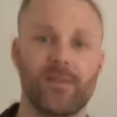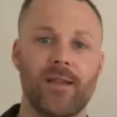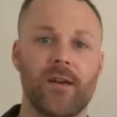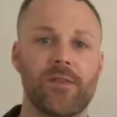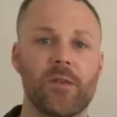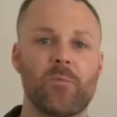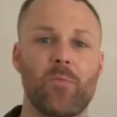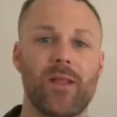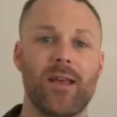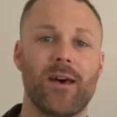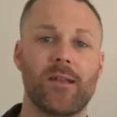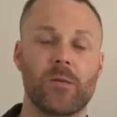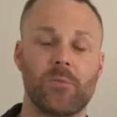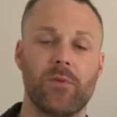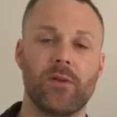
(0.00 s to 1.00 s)
Now this plan
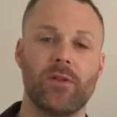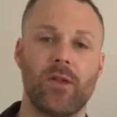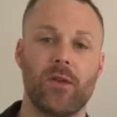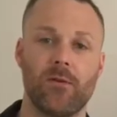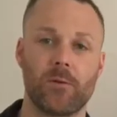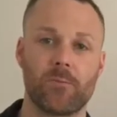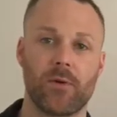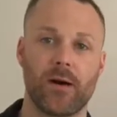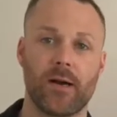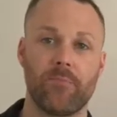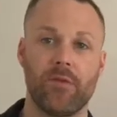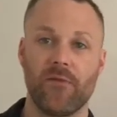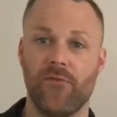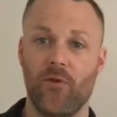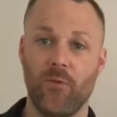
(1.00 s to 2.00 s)
has been used by
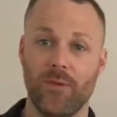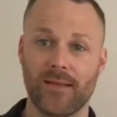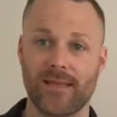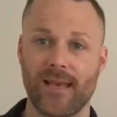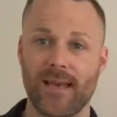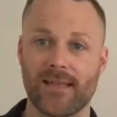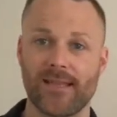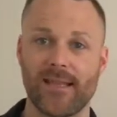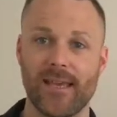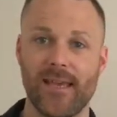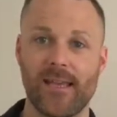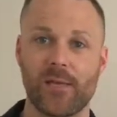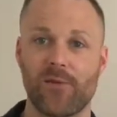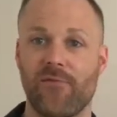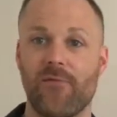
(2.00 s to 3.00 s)
performance athletes,